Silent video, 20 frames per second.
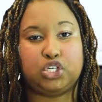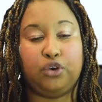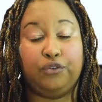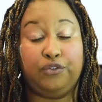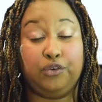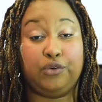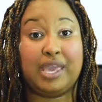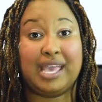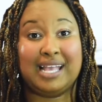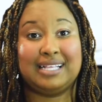if
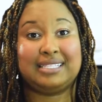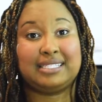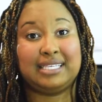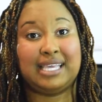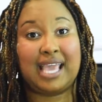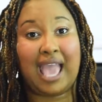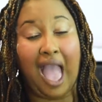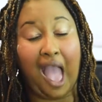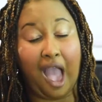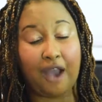you can't
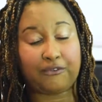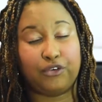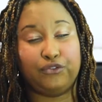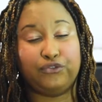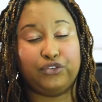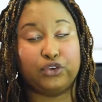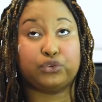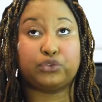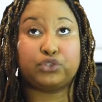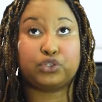see half of
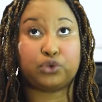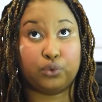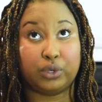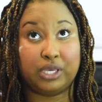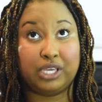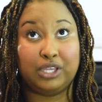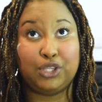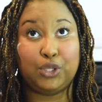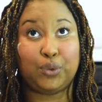your screen.